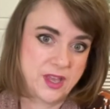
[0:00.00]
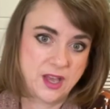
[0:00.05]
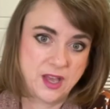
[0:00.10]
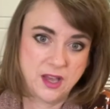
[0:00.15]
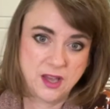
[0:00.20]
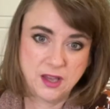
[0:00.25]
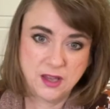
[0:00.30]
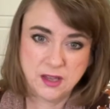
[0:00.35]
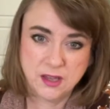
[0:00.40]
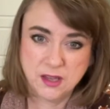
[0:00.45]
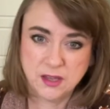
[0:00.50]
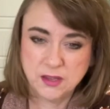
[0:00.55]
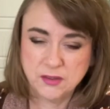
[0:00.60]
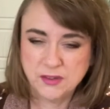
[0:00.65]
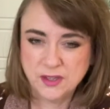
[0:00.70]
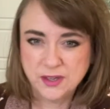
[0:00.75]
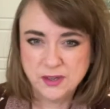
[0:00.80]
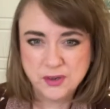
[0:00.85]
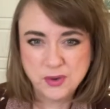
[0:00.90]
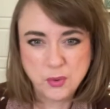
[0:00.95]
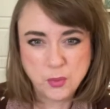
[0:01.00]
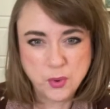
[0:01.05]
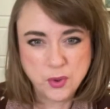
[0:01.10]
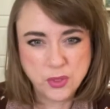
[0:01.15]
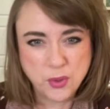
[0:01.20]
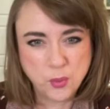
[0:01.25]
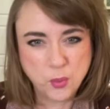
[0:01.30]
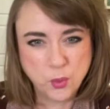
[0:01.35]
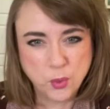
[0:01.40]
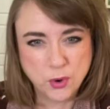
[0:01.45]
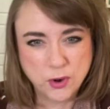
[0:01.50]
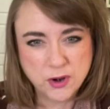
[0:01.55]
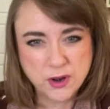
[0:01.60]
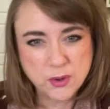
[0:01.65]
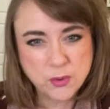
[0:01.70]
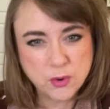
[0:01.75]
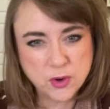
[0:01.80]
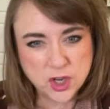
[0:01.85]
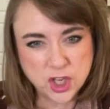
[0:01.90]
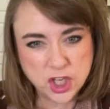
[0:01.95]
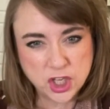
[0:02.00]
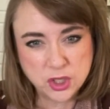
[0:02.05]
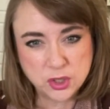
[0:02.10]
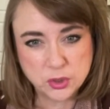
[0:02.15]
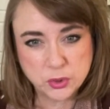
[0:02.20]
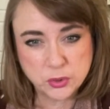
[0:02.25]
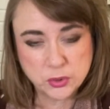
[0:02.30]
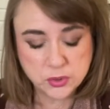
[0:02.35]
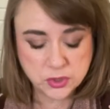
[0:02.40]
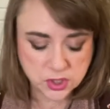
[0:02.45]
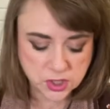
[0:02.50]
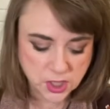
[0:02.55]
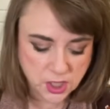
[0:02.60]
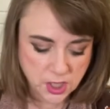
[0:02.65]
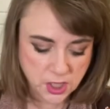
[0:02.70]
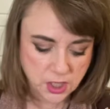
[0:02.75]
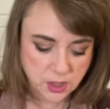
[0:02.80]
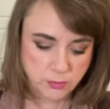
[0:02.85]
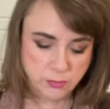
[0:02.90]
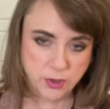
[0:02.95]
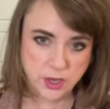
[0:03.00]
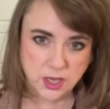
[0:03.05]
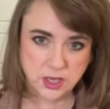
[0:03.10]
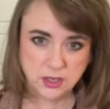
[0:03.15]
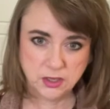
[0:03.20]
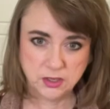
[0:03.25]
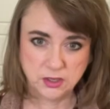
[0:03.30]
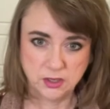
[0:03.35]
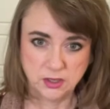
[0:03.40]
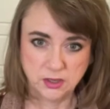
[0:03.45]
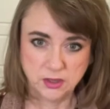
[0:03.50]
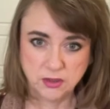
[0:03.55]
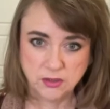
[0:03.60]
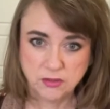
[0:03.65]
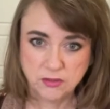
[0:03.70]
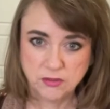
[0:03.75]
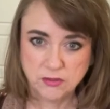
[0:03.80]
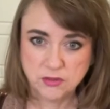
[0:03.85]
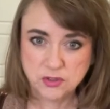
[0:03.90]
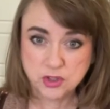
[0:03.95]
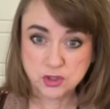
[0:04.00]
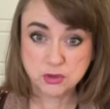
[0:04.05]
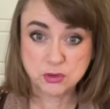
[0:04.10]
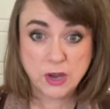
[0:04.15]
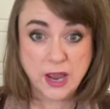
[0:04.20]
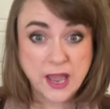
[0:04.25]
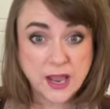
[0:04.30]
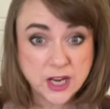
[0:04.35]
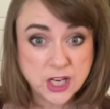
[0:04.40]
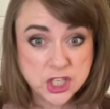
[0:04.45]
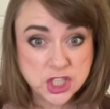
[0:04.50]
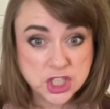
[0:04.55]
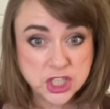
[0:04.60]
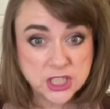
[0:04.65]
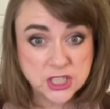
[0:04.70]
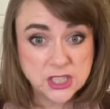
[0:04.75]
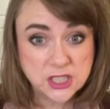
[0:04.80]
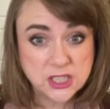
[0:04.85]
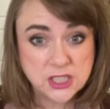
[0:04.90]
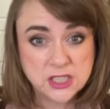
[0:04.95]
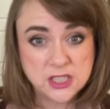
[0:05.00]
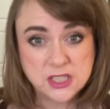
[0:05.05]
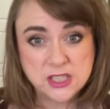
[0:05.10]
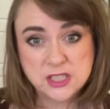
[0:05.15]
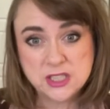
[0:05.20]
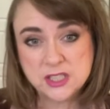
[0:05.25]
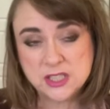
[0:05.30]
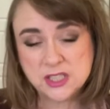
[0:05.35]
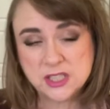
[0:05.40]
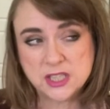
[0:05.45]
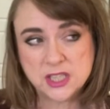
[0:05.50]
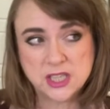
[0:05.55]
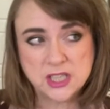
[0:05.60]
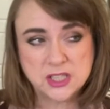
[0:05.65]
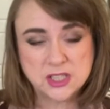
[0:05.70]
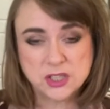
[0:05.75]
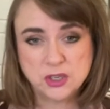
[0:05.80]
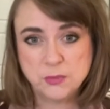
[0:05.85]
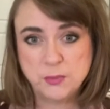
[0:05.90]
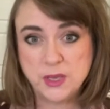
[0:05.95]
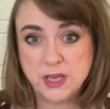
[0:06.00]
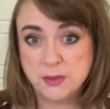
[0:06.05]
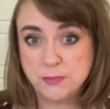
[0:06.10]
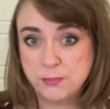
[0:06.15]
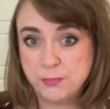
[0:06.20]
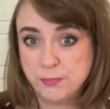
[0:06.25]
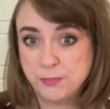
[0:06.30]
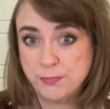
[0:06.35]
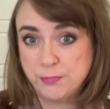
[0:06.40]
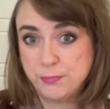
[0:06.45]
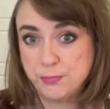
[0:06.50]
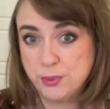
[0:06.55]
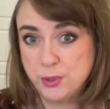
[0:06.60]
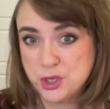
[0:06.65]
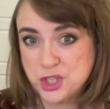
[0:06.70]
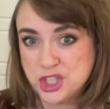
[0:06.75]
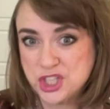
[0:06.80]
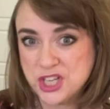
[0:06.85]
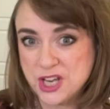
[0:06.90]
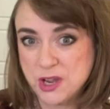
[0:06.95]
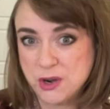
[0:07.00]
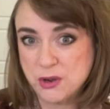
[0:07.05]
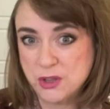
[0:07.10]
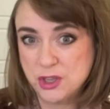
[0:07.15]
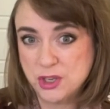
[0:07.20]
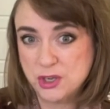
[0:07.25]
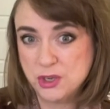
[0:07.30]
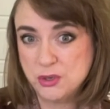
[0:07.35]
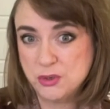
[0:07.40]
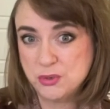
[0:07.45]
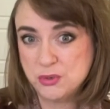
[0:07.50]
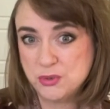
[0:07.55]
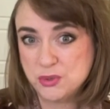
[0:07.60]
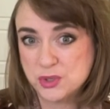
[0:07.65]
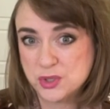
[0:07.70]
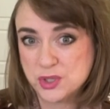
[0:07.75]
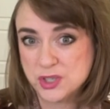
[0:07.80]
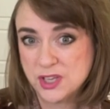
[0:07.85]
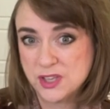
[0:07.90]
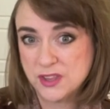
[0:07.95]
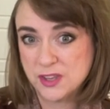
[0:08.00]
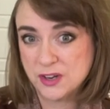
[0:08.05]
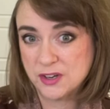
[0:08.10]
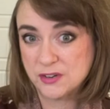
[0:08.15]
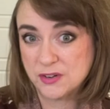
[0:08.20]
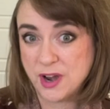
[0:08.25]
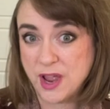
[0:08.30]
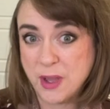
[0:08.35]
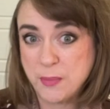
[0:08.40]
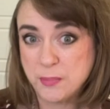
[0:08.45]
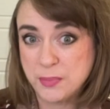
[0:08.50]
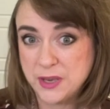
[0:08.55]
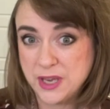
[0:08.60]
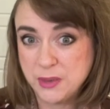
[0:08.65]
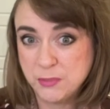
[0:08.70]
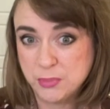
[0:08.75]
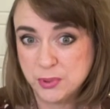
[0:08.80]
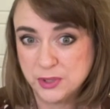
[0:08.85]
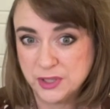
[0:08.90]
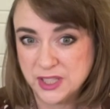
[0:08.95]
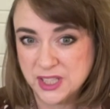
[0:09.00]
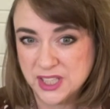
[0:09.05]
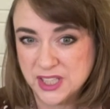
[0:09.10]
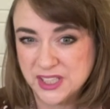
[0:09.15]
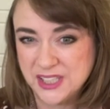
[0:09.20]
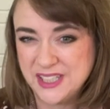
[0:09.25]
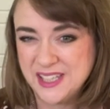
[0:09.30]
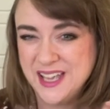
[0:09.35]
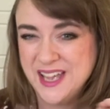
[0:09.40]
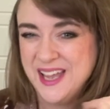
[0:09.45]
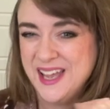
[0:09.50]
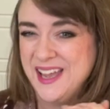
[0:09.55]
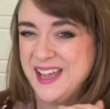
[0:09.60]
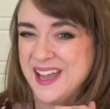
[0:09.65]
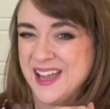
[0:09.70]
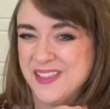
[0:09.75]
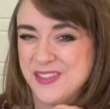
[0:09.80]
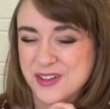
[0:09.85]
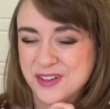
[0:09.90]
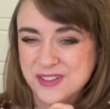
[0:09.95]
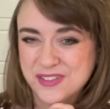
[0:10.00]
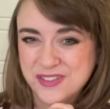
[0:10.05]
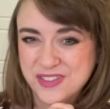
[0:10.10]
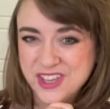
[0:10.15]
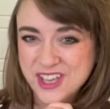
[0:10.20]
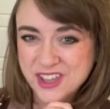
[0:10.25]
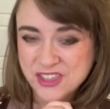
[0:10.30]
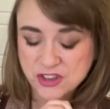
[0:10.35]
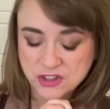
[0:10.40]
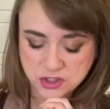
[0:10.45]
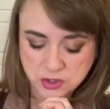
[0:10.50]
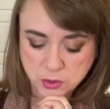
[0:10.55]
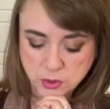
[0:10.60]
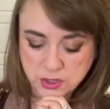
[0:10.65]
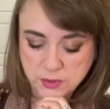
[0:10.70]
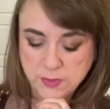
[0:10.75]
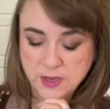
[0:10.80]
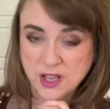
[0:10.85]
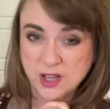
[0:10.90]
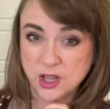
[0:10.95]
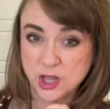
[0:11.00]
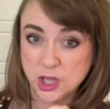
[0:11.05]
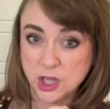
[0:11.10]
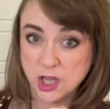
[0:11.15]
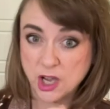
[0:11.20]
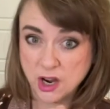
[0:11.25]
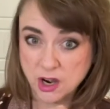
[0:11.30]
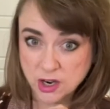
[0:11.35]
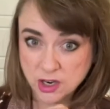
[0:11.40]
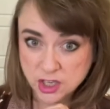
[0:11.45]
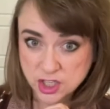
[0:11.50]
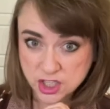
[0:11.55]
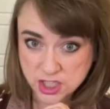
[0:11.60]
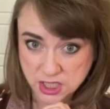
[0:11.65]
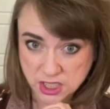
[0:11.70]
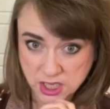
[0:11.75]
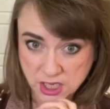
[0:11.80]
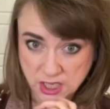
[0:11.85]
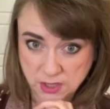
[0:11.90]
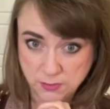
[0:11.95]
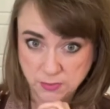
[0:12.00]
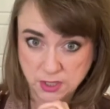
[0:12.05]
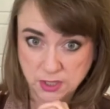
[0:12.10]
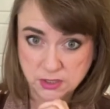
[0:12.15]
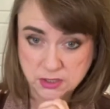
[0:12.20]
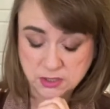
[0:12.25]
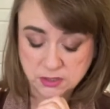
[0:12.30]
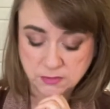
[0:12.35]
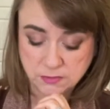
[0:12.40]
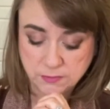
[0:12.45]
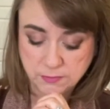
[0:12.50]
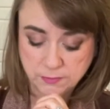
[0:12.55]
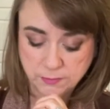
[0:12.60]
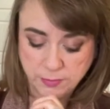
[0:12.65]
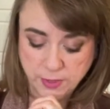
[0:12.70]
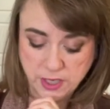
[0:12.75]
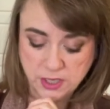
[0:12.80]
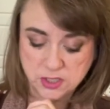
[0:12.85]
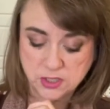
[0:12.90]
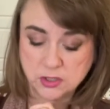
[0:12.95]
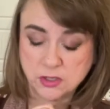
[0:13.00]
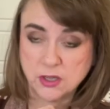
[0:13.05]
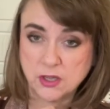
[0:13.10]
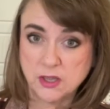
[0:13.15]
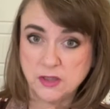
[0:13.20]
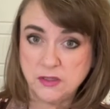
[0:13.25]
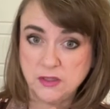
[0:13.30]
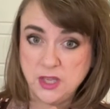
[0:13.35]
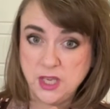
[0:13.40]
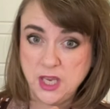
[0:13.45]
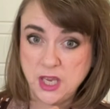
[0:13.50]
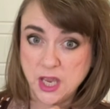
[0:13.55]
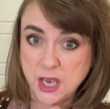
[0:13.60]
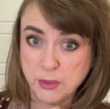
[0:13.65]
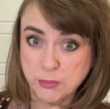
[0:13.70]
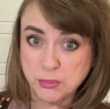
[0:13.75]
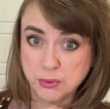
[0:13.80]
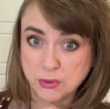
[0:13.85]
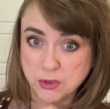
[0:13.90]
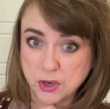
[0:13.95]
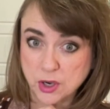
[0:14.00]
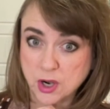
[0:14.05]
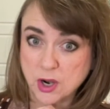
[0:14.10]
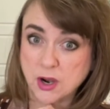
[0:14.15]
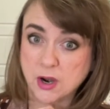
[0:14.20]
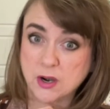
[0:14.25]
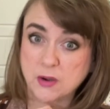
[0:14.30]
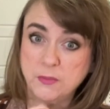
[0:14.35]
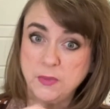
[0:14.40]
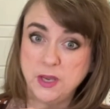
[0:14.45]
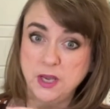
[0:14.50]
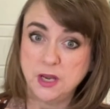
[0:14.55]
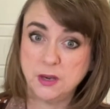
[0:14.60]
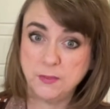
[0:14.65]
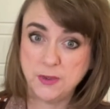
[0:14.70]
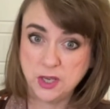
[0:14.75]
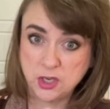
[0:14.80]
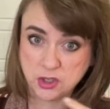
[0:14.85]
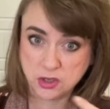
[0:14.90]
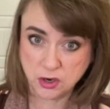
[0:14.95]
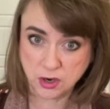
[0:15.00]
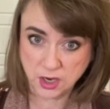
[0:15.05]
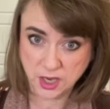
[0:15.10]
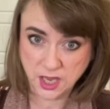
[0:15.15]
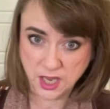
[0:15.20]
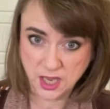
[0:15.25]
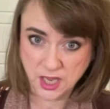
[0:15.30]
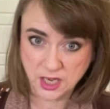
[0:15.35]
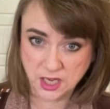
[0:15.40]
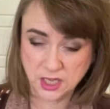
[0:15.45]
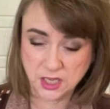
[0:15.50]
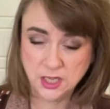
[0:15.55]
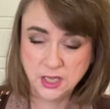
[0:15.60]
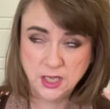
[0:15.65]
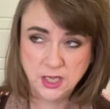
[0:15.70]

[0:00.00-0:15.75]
uh, I don't know what the word I want to use, but strategies, things that are being pushed out in the news that are happening politically. And I think there's going to be a large segment based on the Emperor card being a major arcana